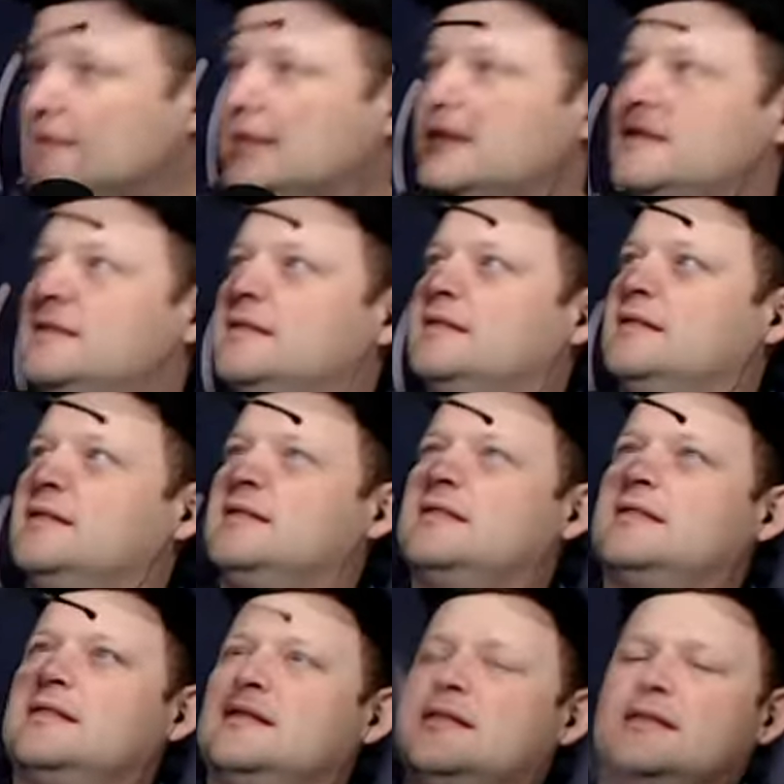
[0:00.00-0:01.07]

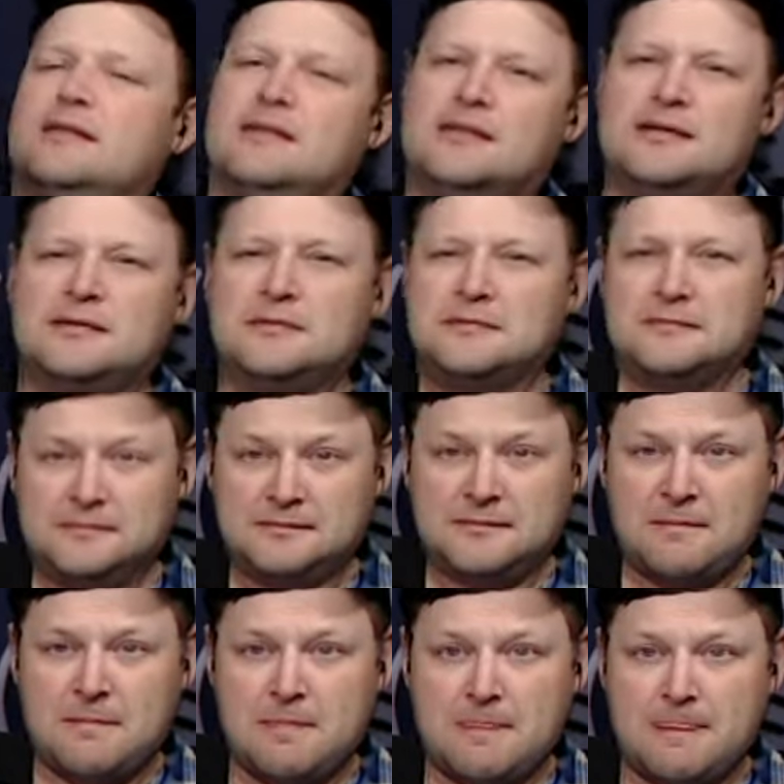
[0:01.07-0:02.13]

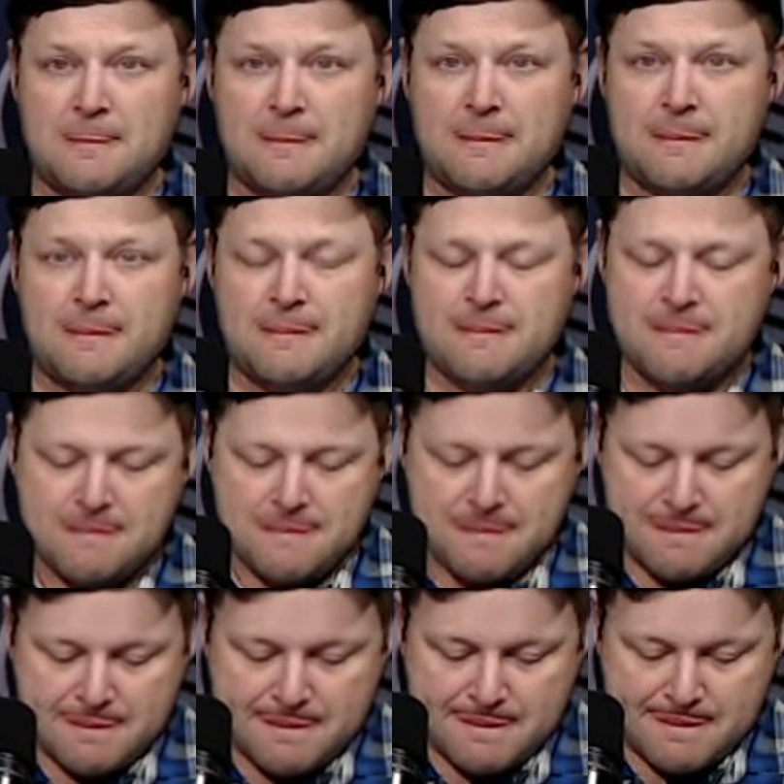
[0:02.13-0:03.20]

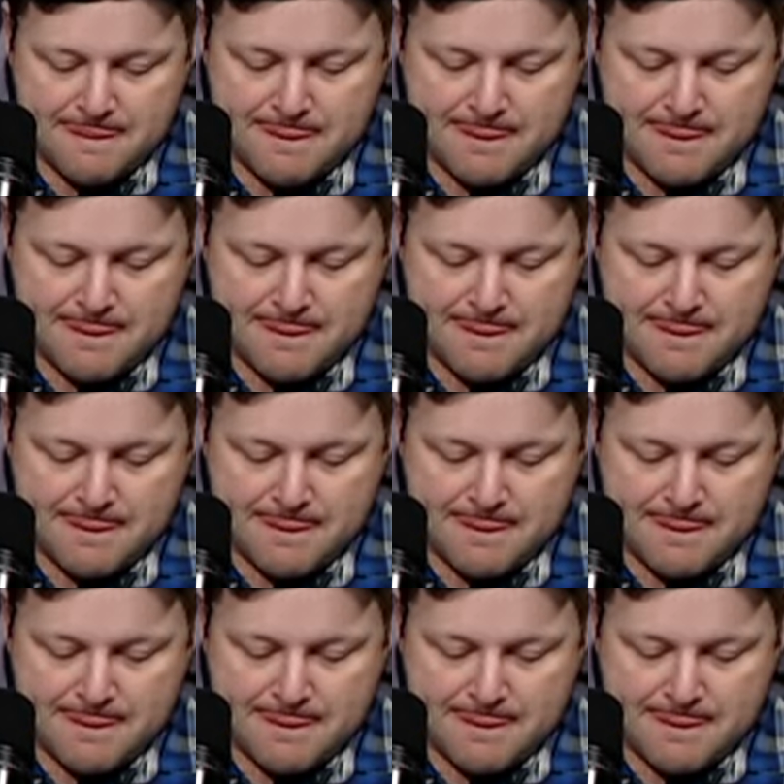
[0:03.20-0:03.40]
(not speaking)